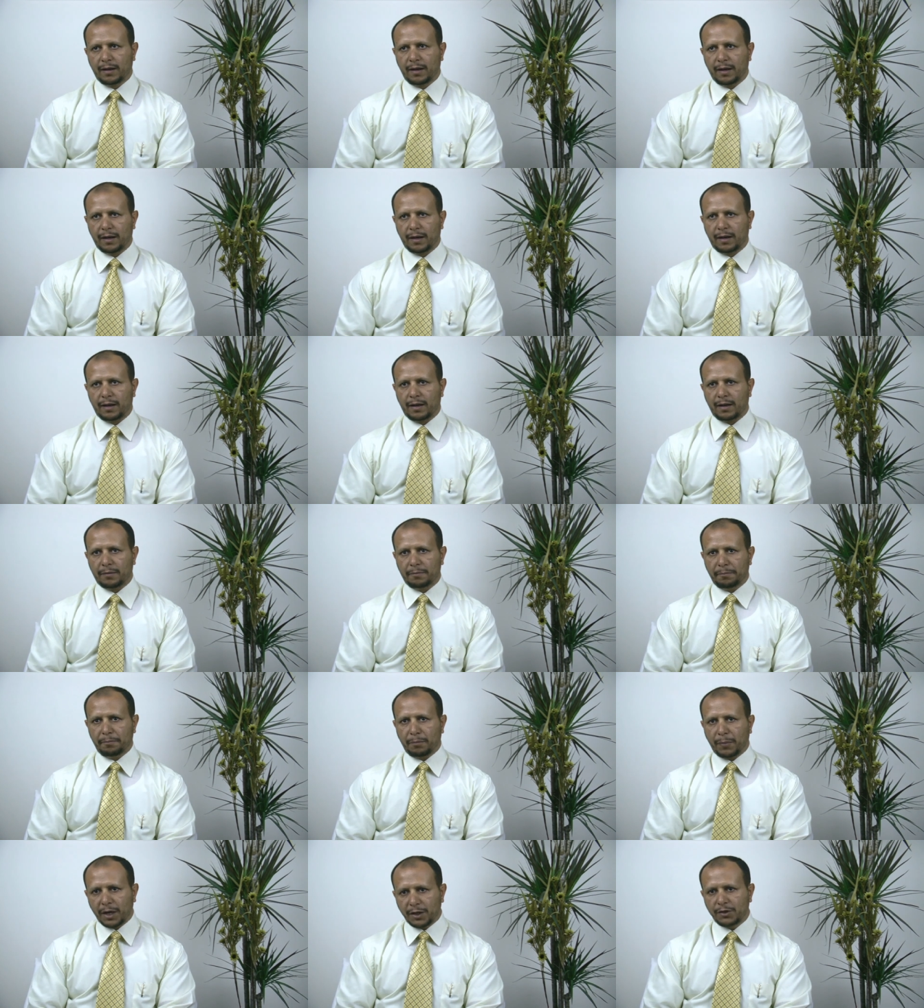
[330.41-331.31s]

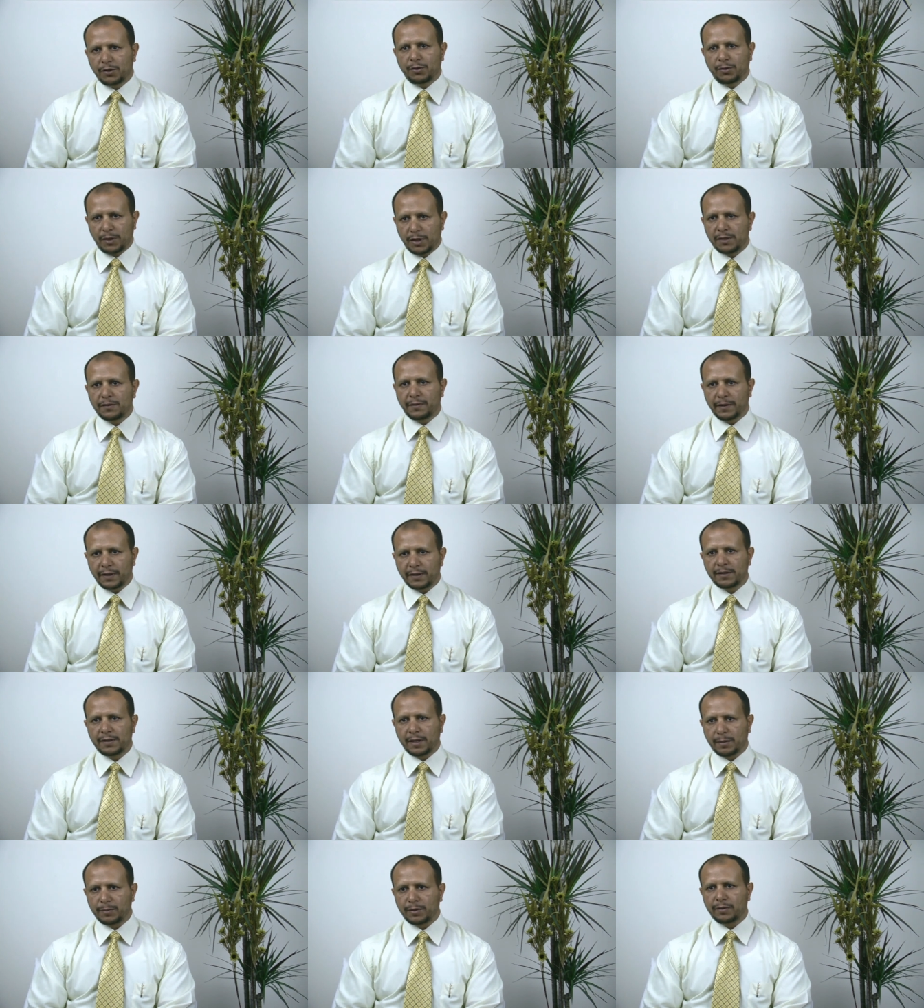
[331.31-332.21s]
My students
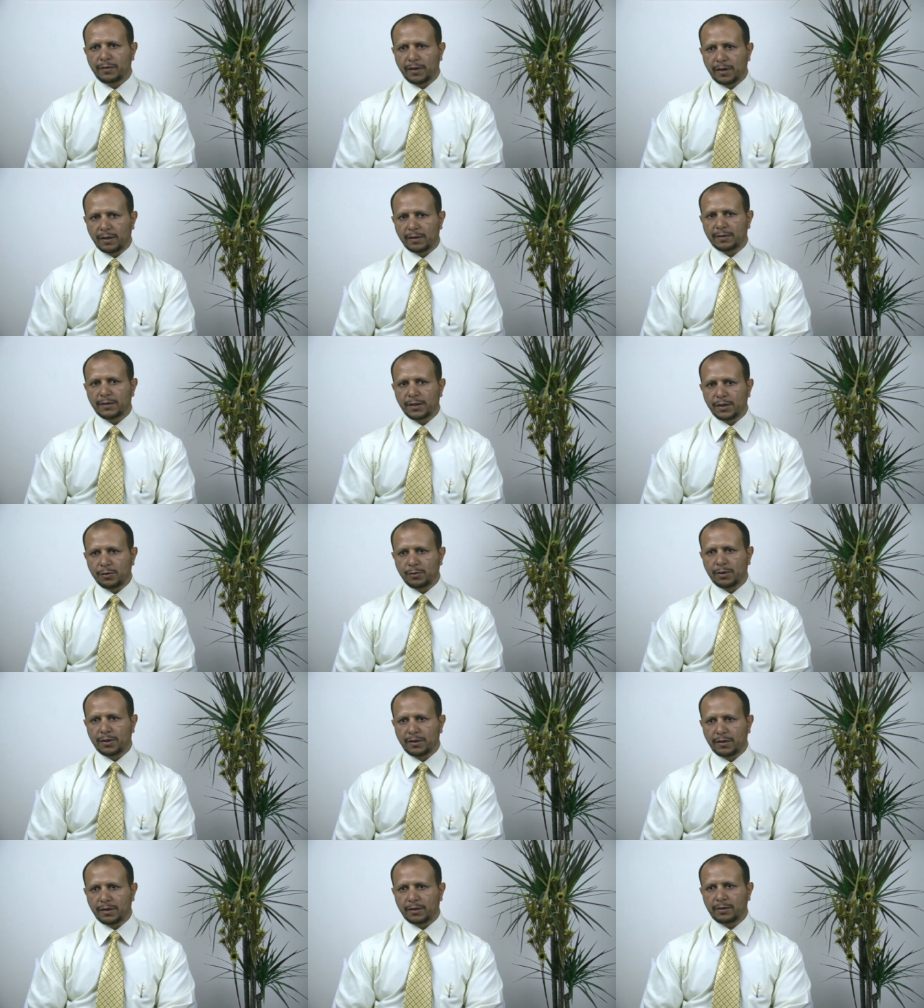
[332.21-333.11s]
faced some difficulties
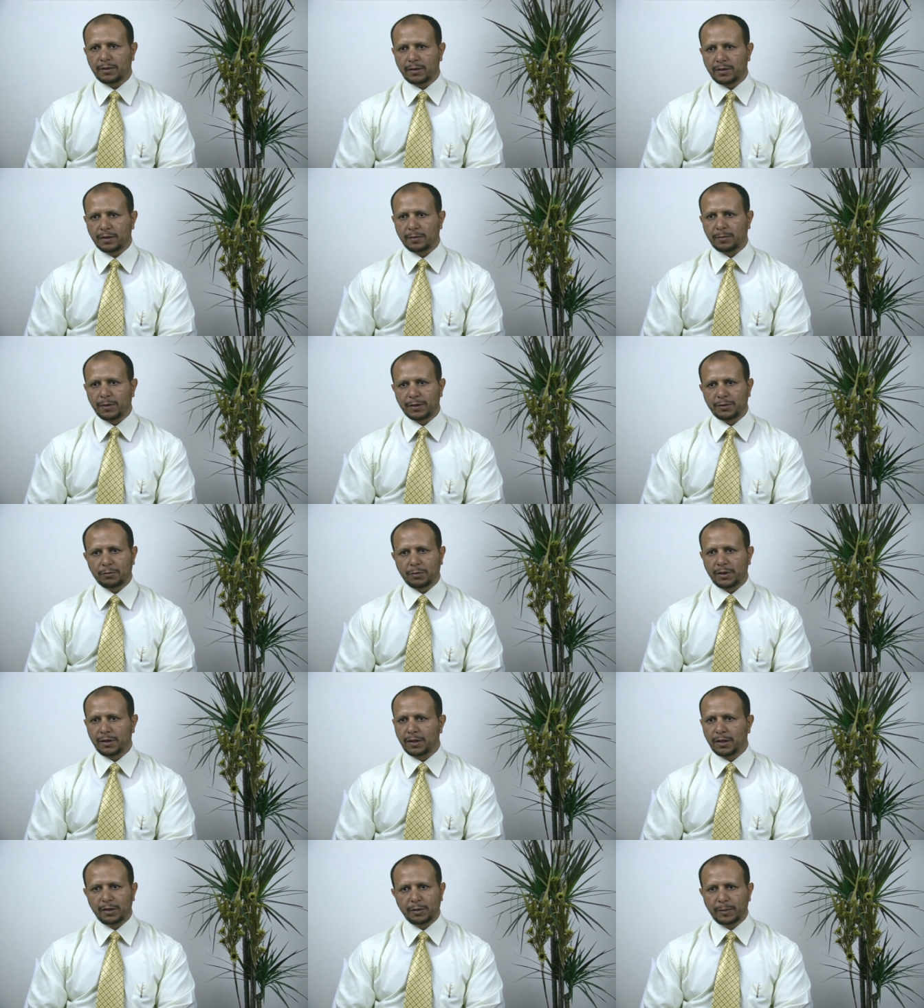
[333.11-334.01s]
with Integrity, but
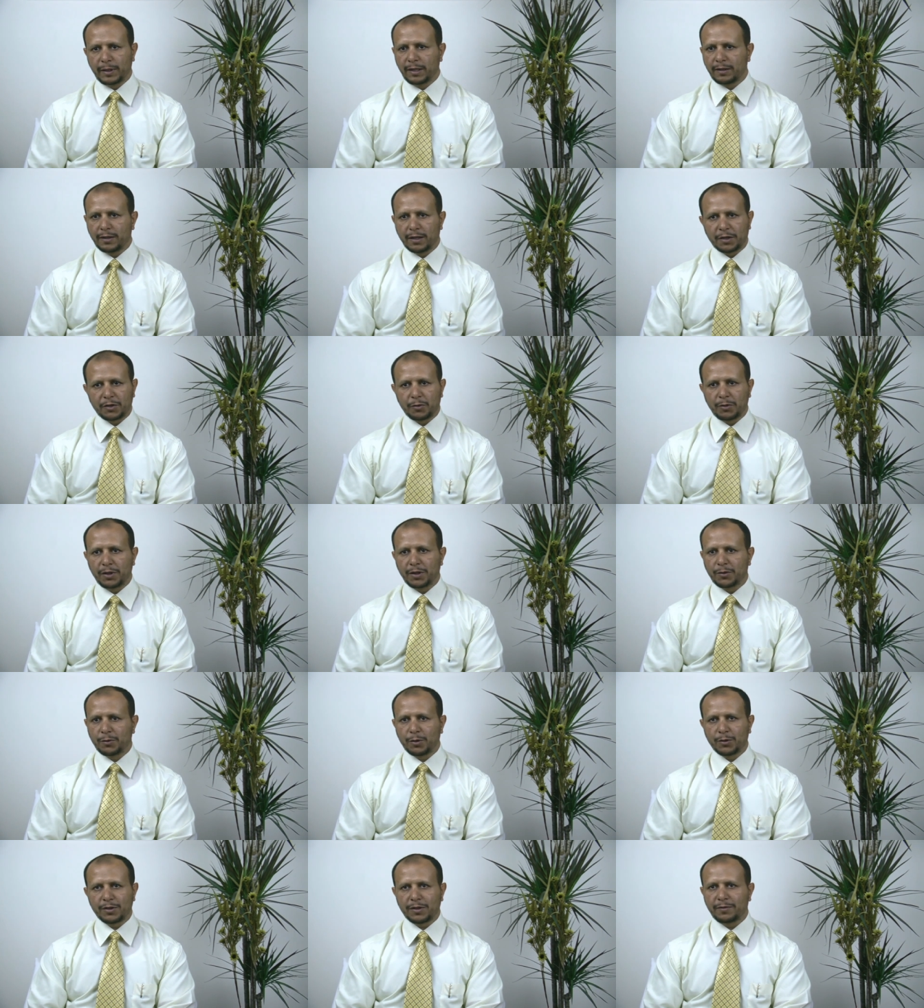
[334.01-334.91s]
with Illuminate, actually,
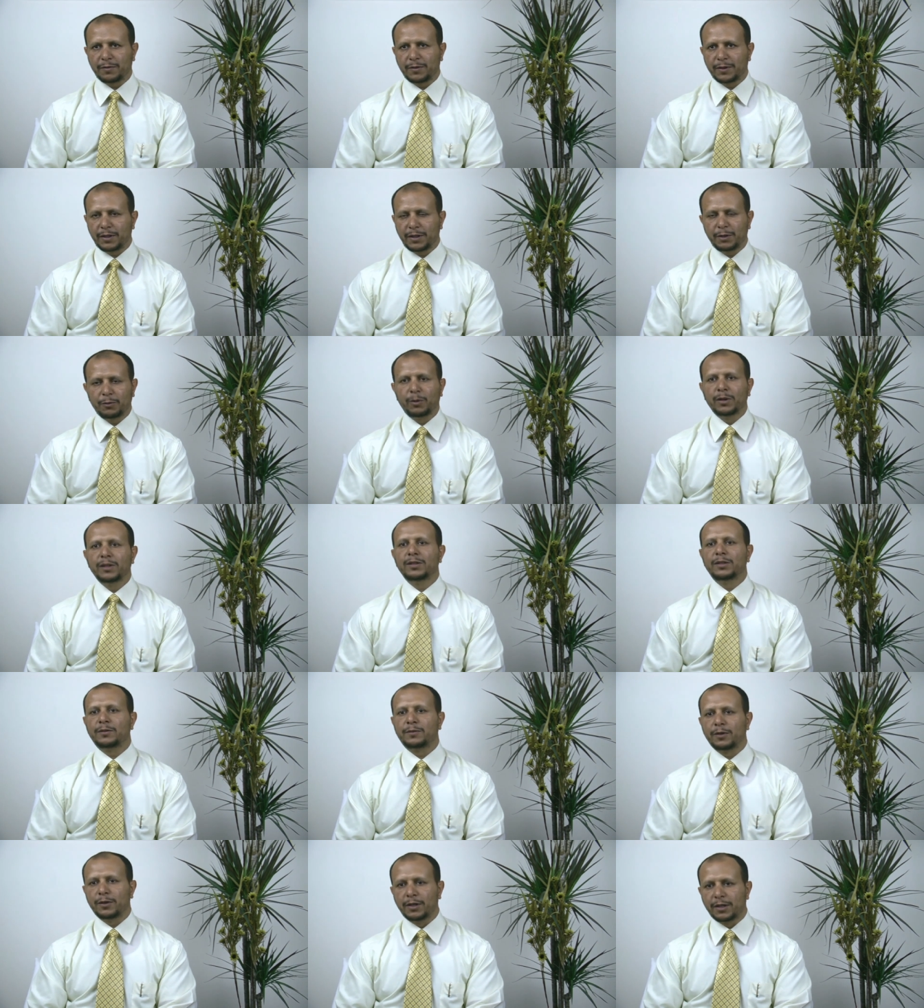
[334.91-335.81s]
it was a very
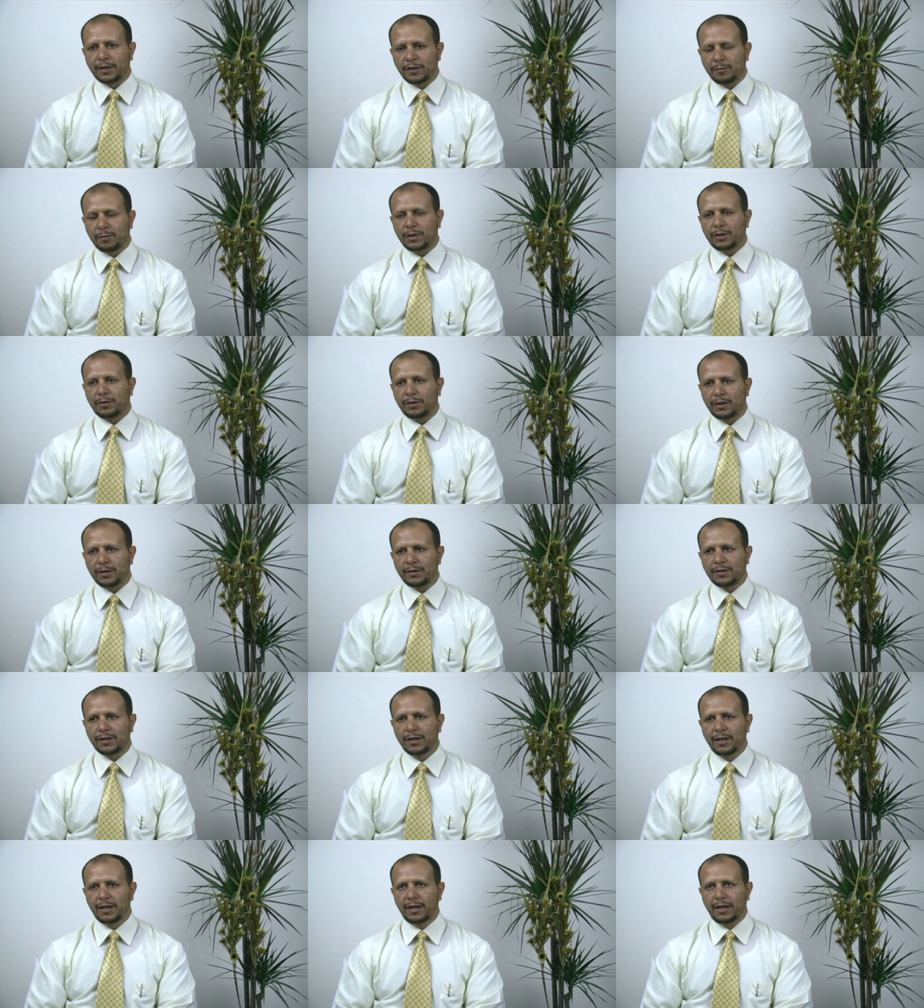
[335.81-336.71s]
wonderful experience.